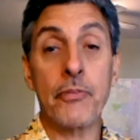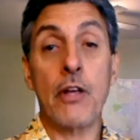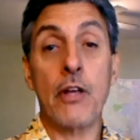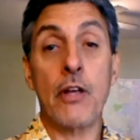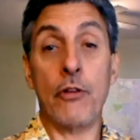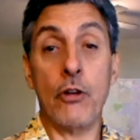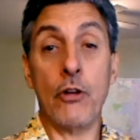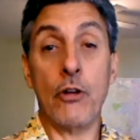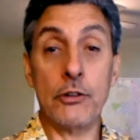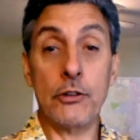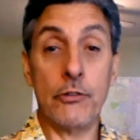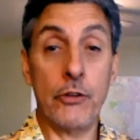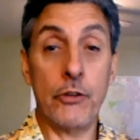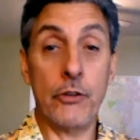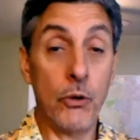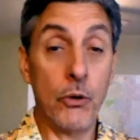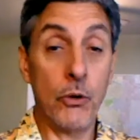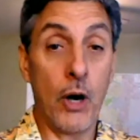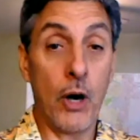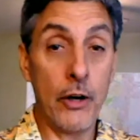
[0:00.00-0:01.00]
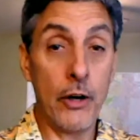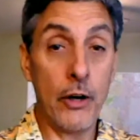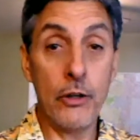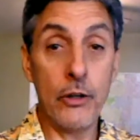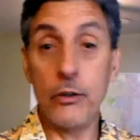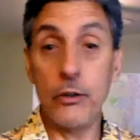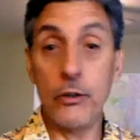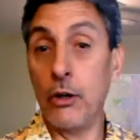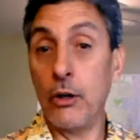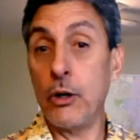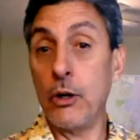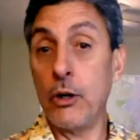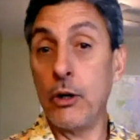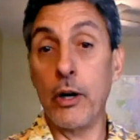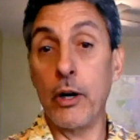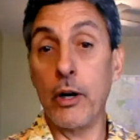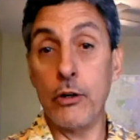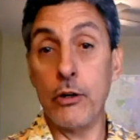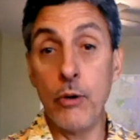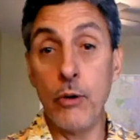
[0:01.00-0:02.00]
For those of you who are new, don't know
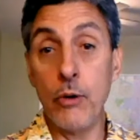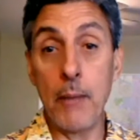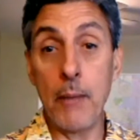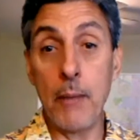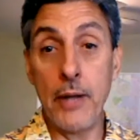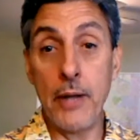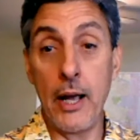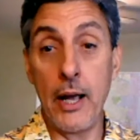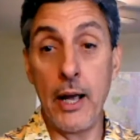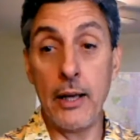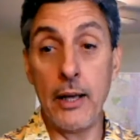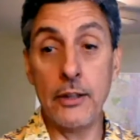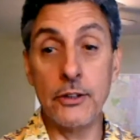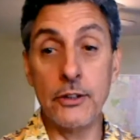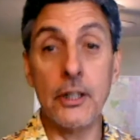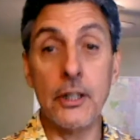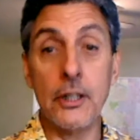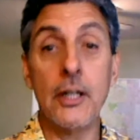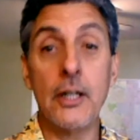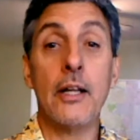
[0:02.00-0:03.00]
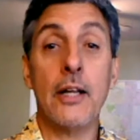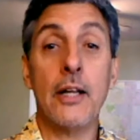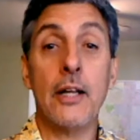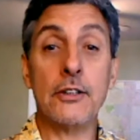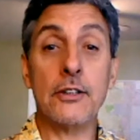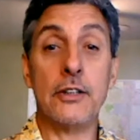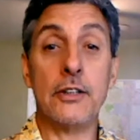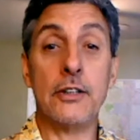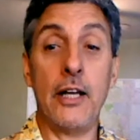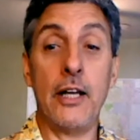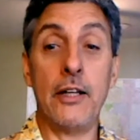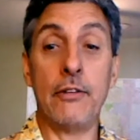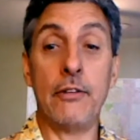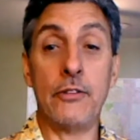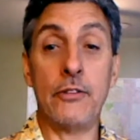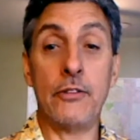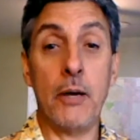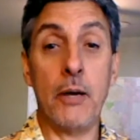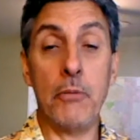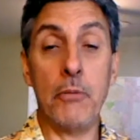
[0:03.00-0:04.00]
what a New Op Day is, that's the day
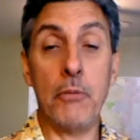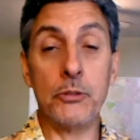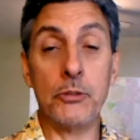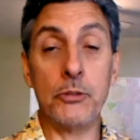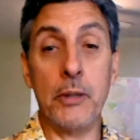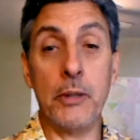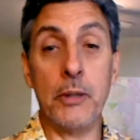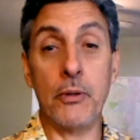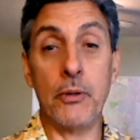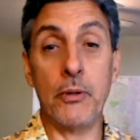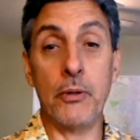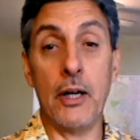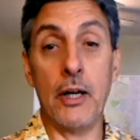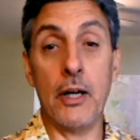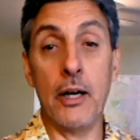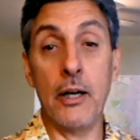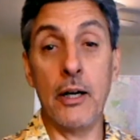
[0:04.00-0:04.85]
that most people